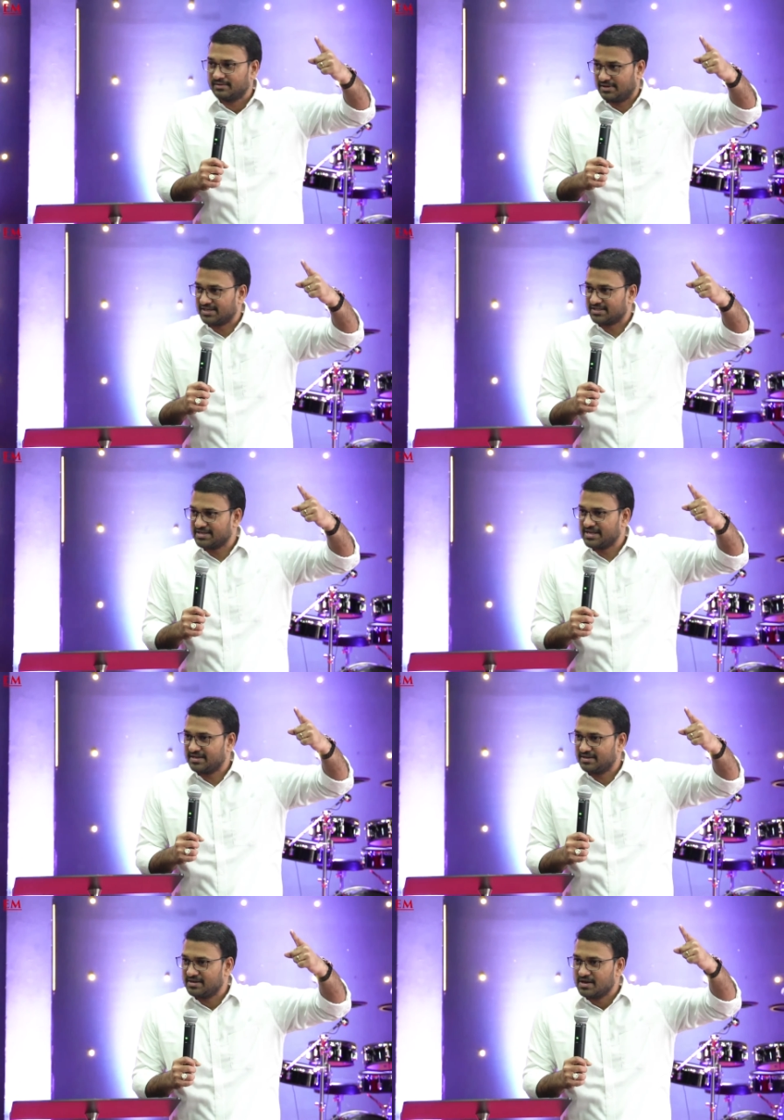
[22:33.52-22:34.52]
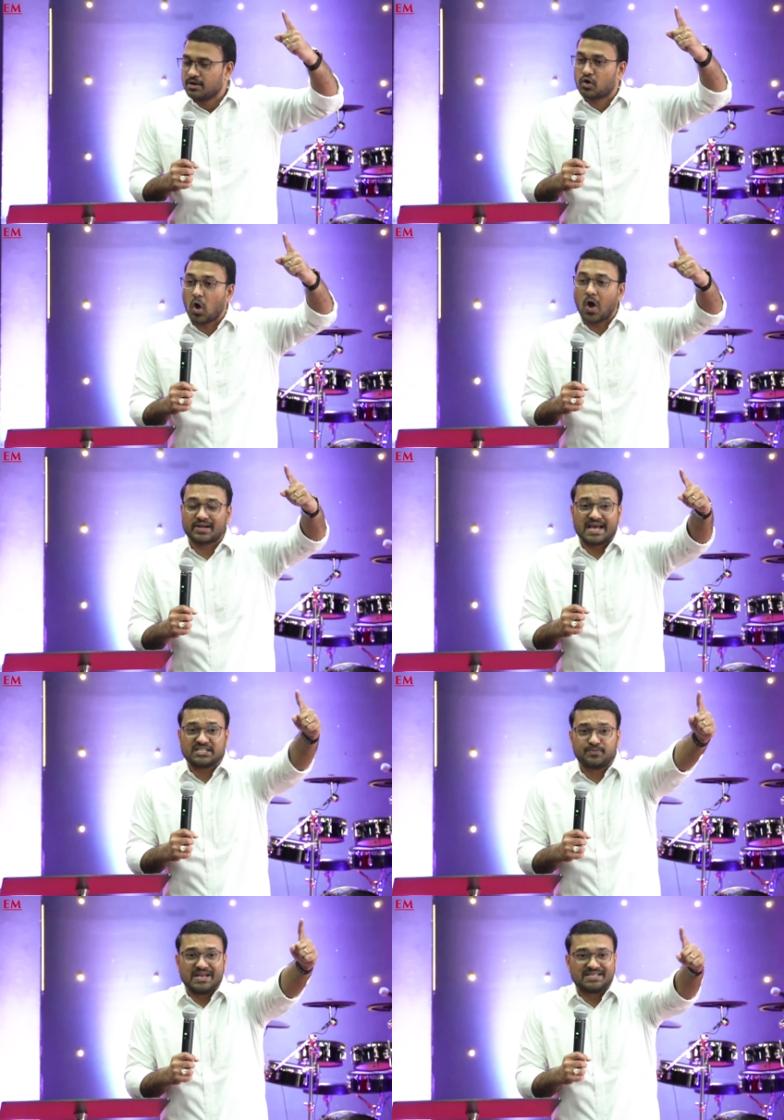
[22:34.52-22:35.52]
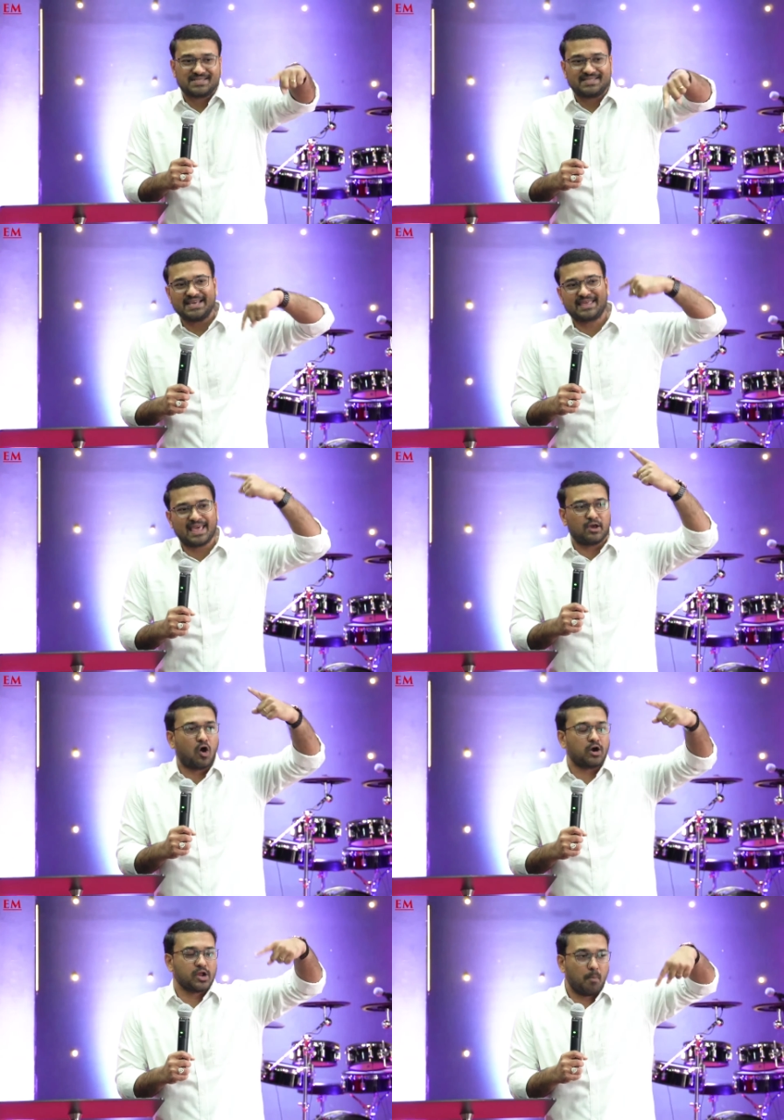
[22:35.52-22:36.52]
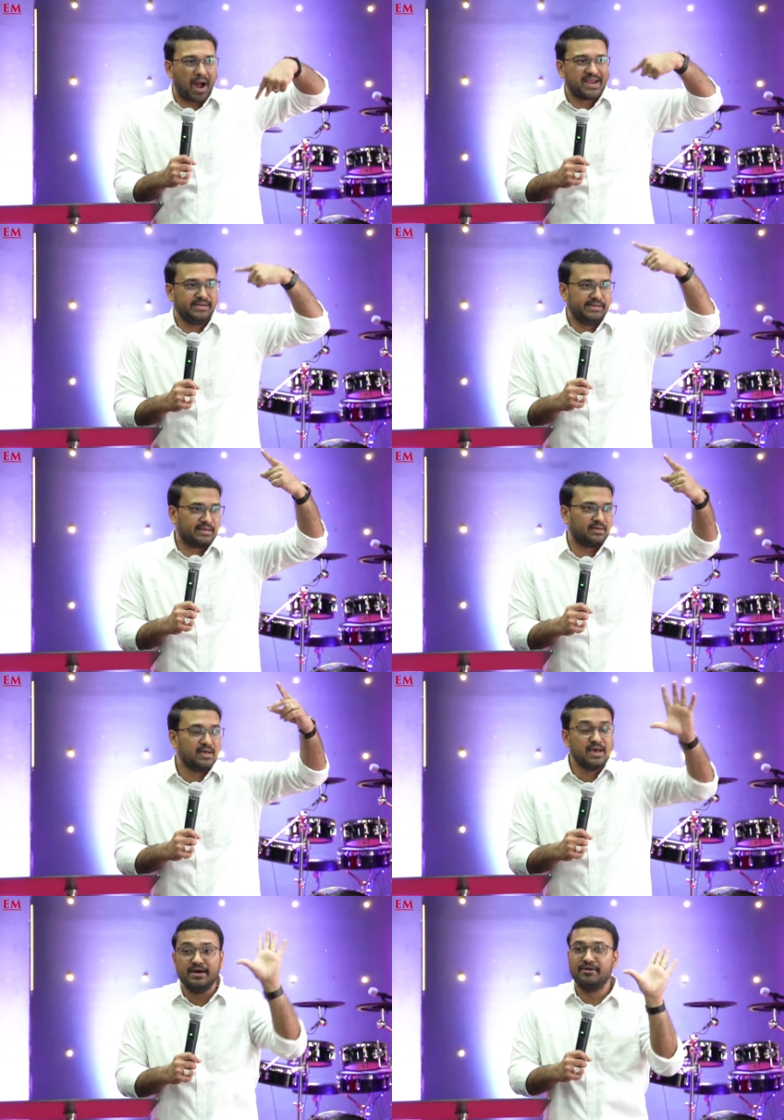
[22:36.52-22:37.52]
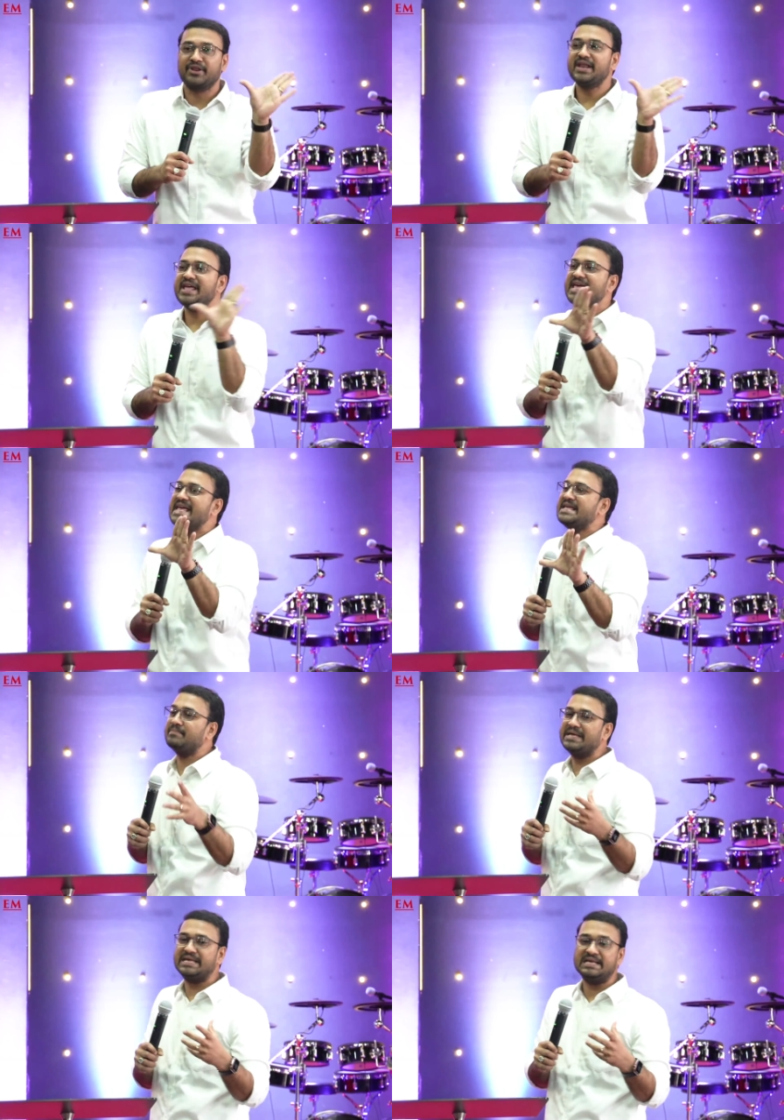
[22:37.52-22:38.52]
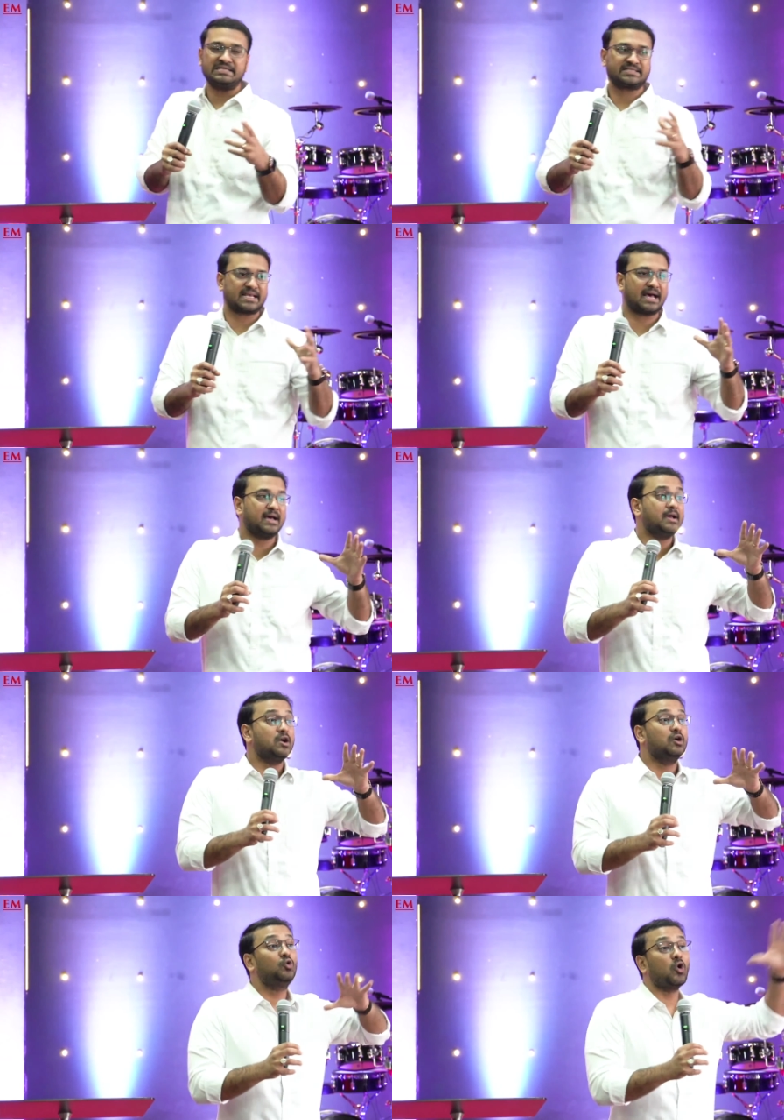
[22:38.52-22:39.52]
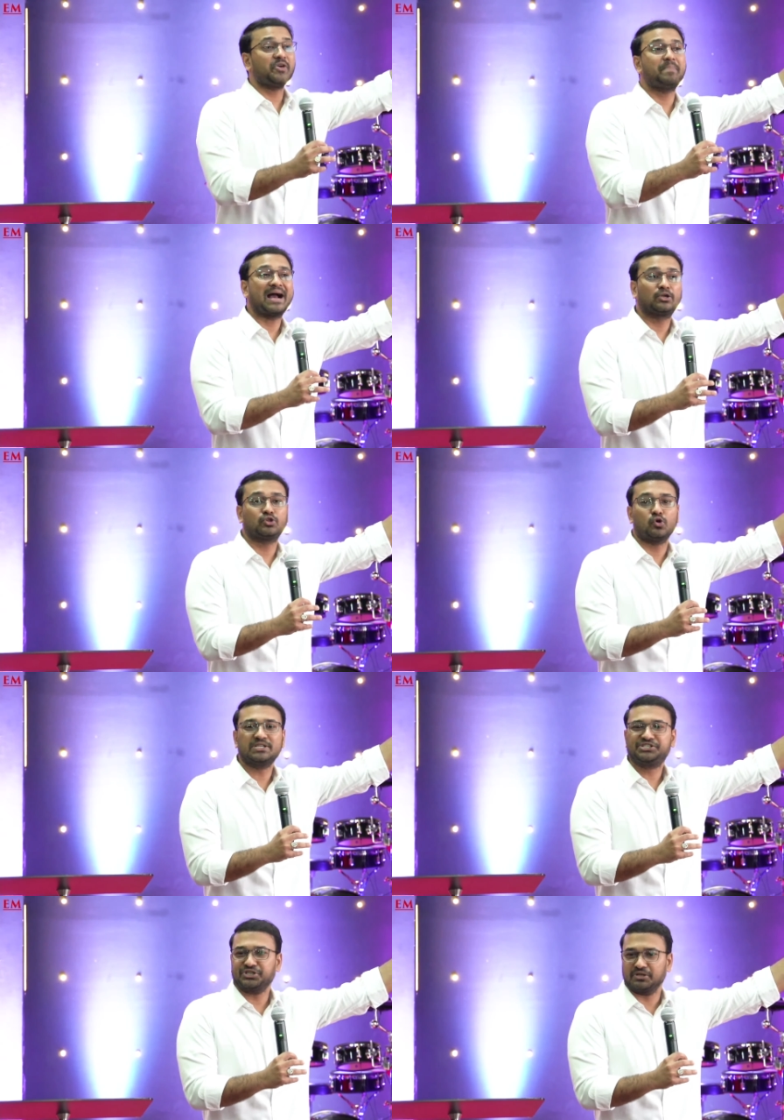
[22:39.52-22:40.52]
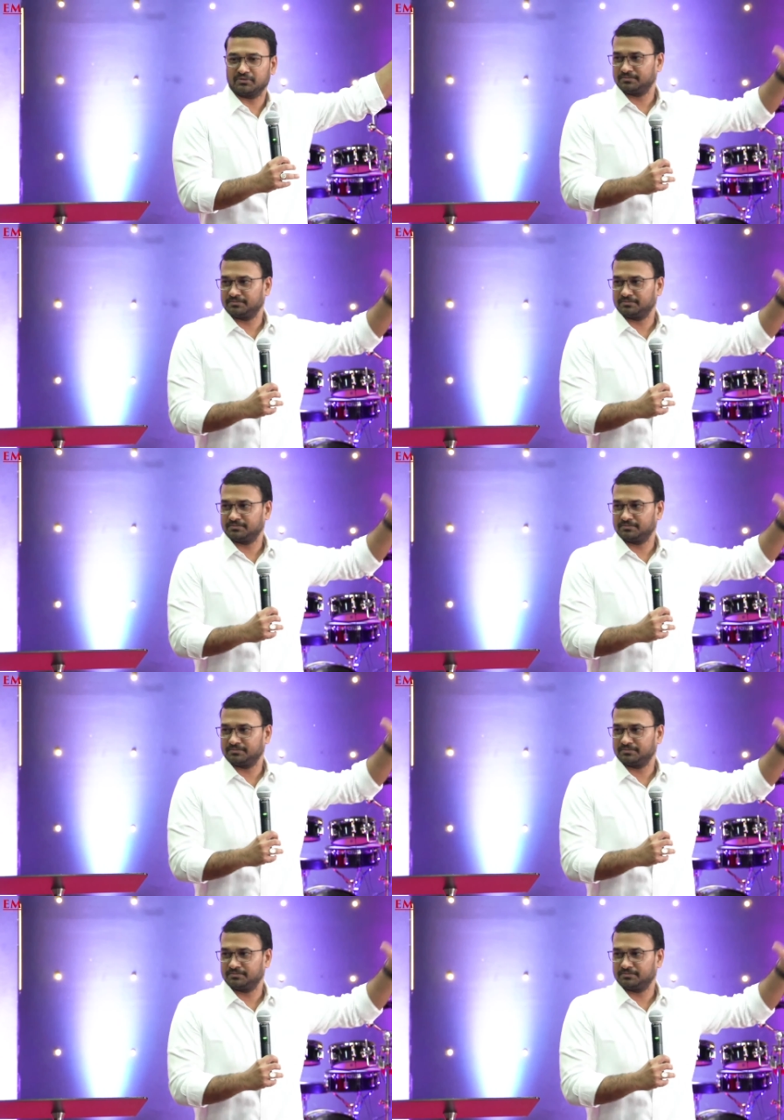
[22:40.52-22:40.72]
Are they not? Cognize means thinking or your mind. Re means going back to the original.